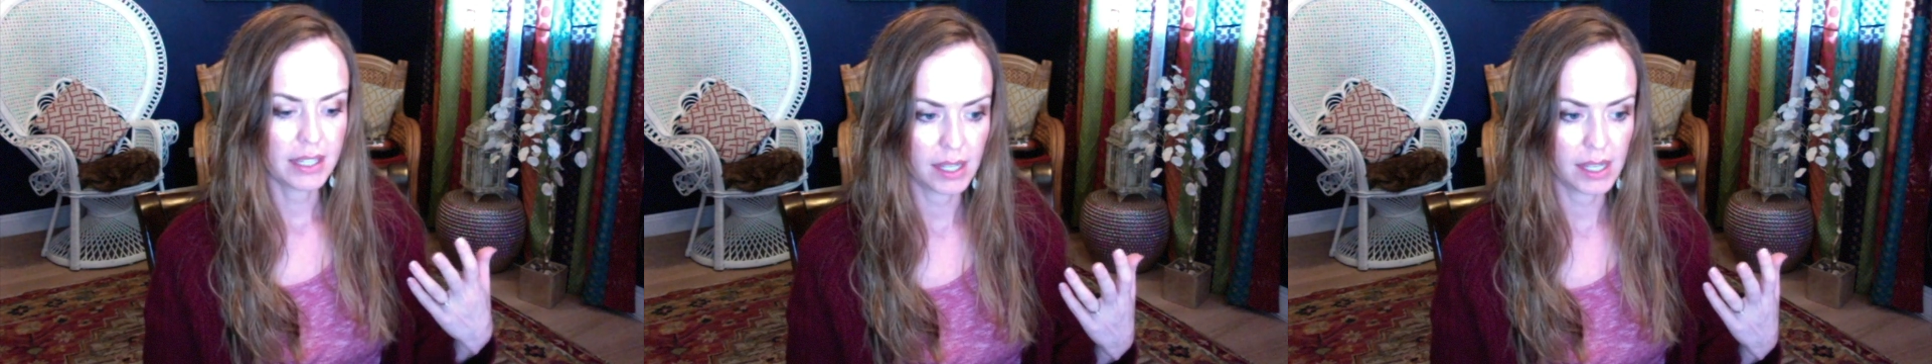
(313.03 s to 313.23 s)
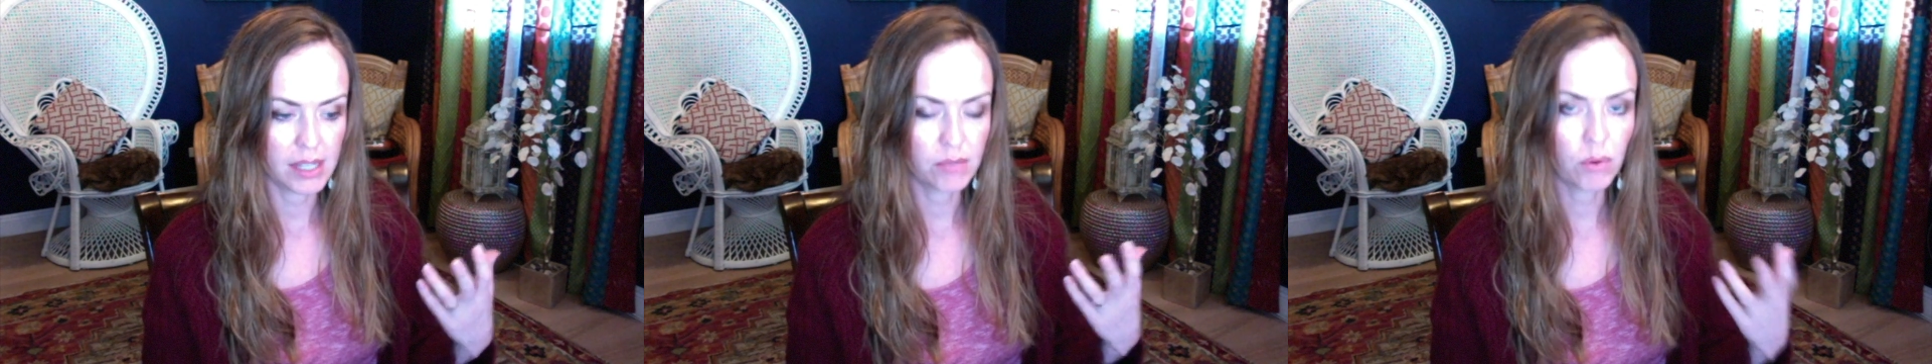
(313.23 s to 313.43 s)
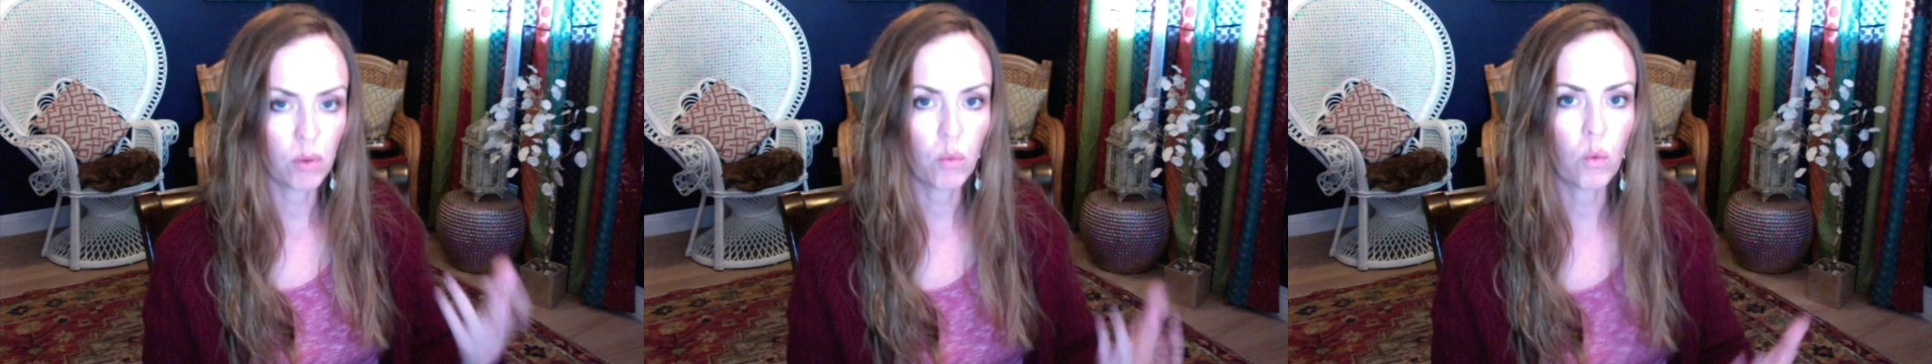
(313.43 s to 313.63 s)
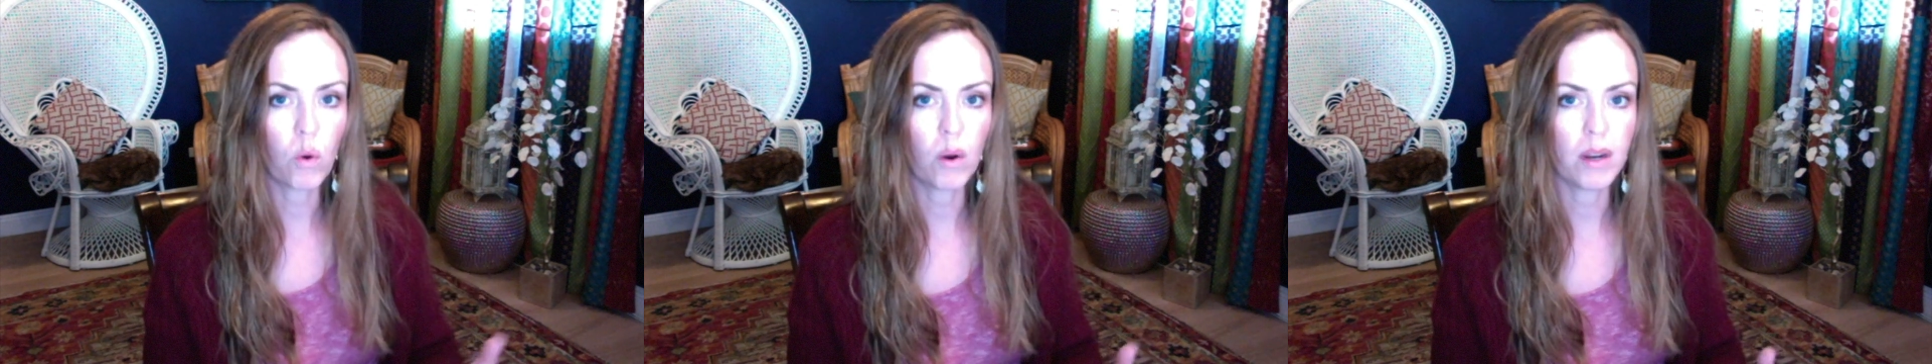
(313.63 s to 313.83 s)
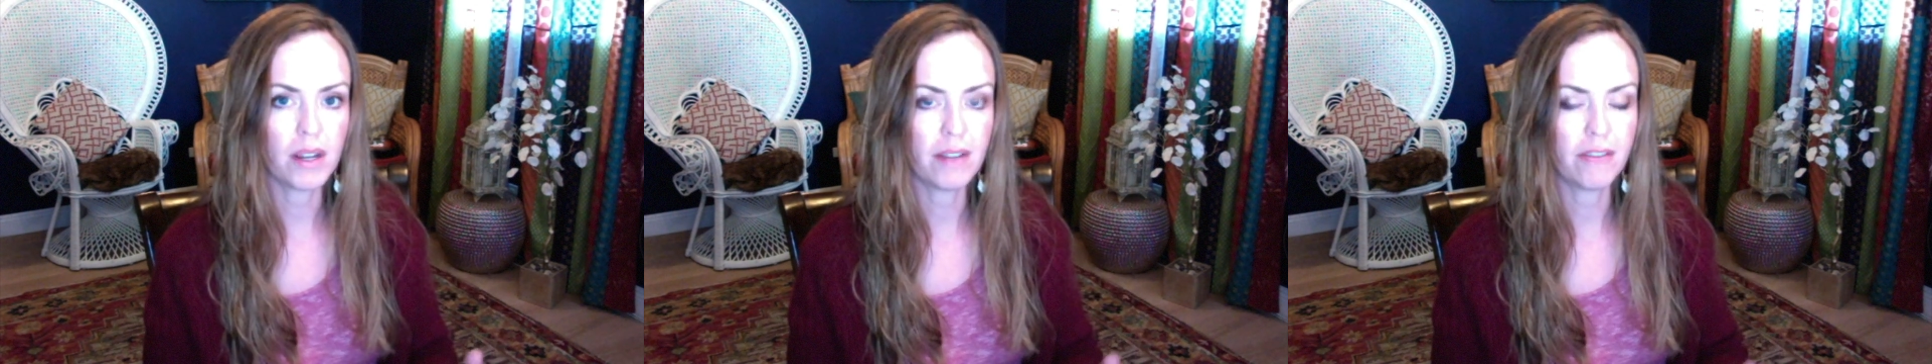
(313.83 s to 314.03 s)
is
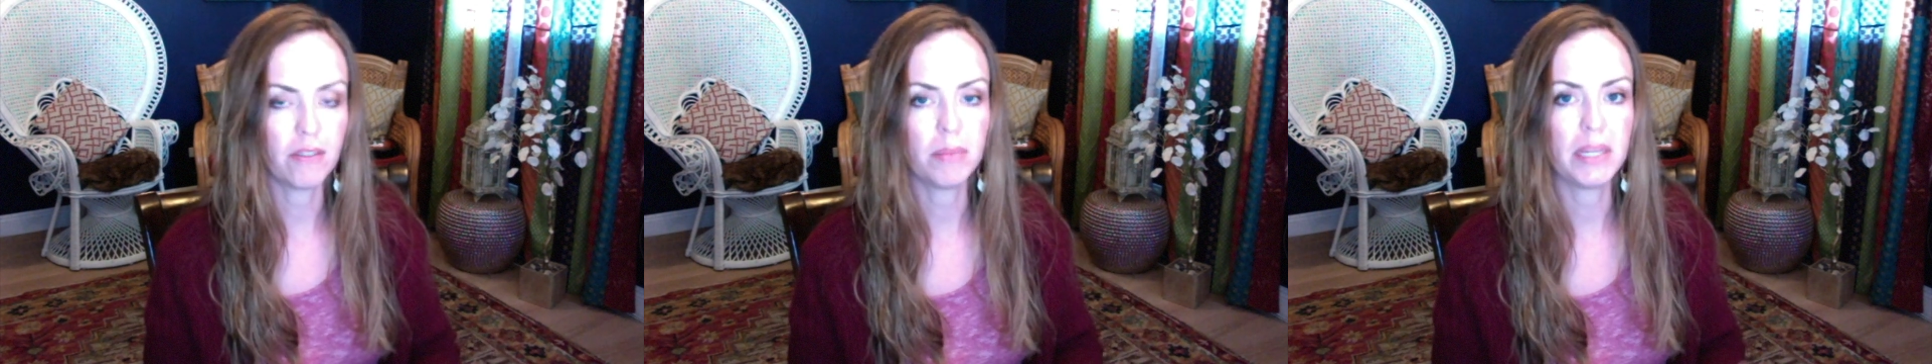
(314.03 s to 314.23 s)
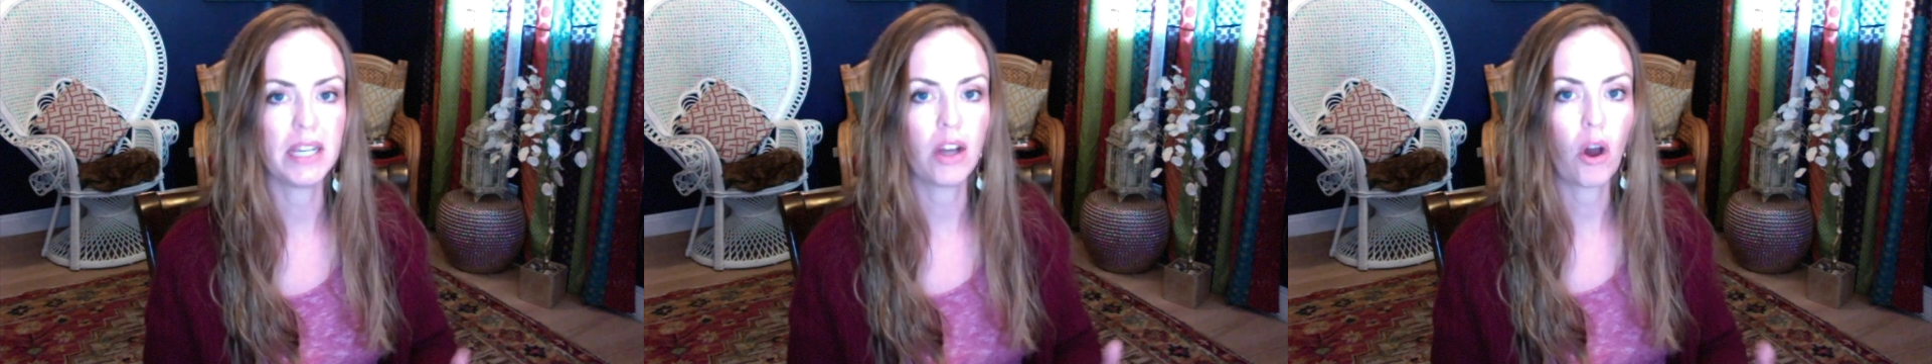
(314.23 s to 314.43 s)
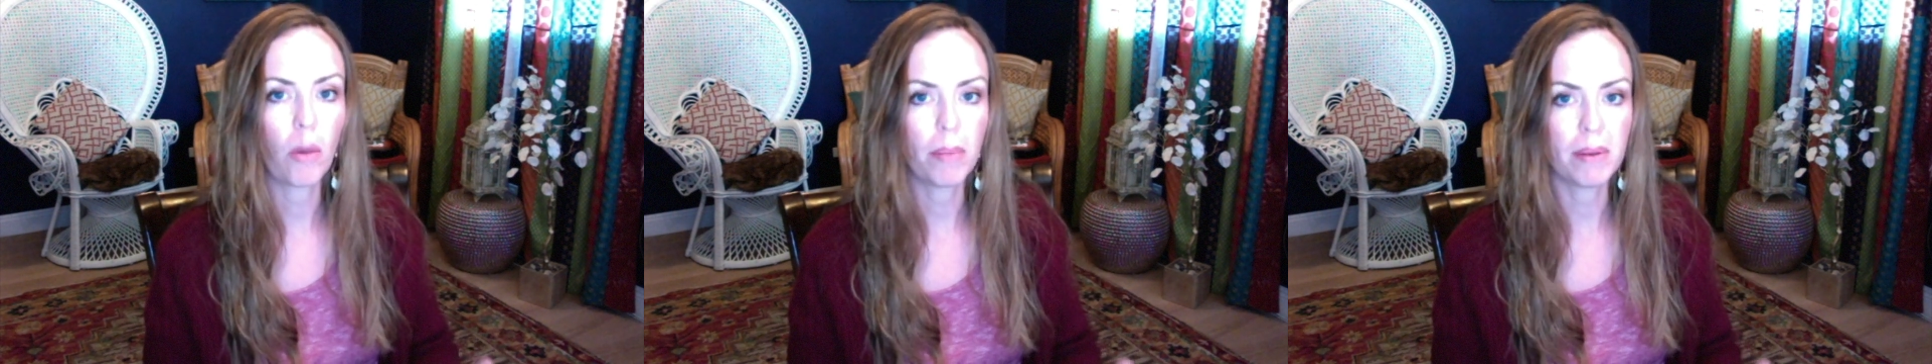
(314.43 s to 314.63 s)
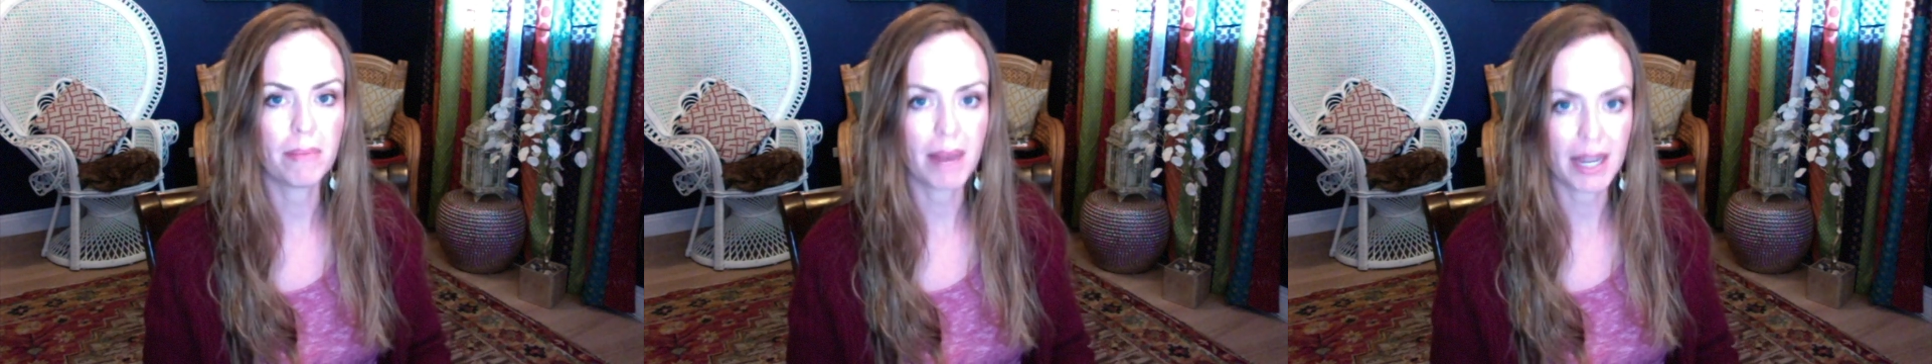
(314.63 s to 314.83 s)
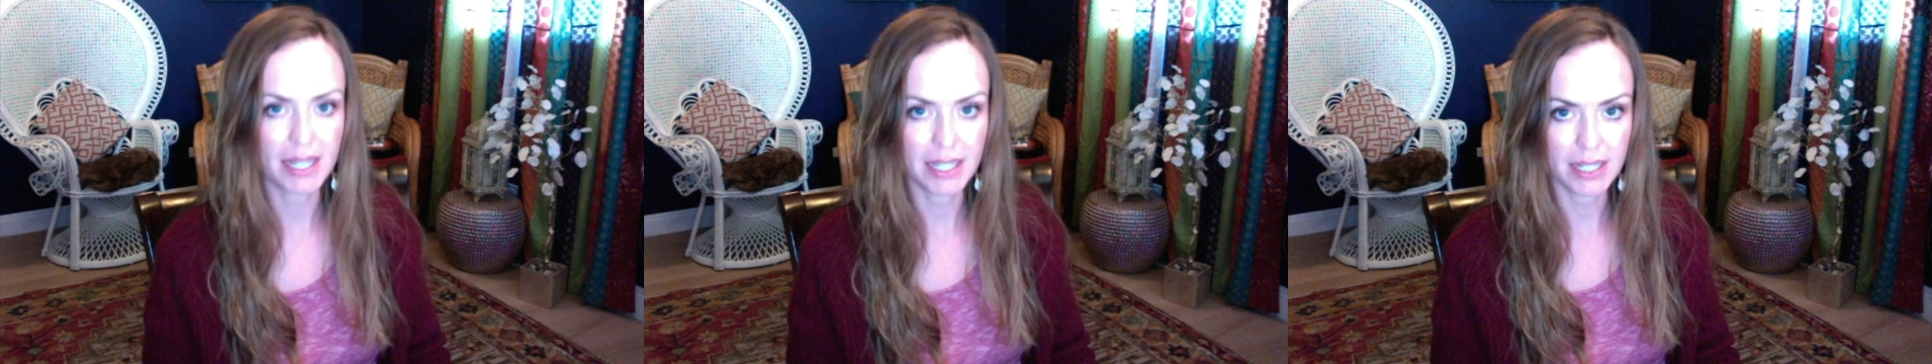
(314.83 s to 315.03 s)
rewarded for being
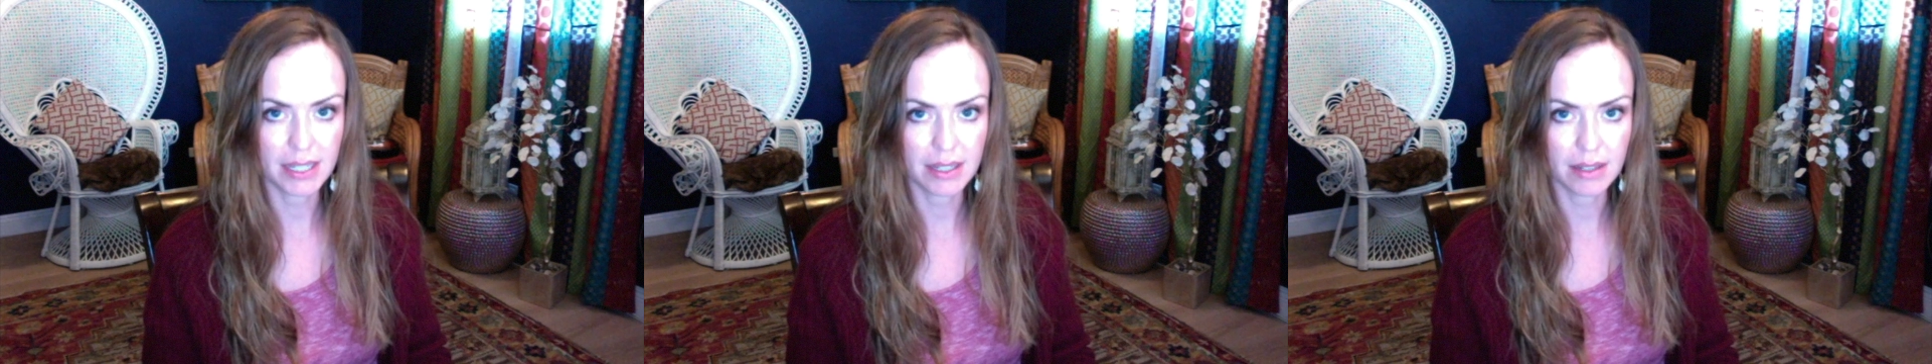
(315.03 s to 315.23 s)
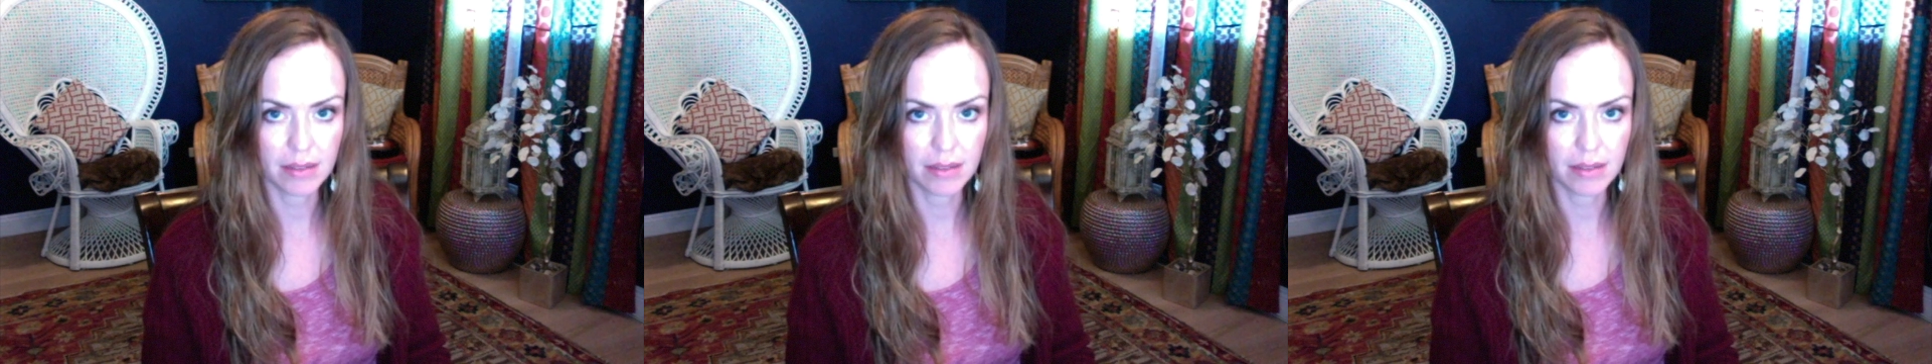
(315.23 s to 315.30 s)
open-minded.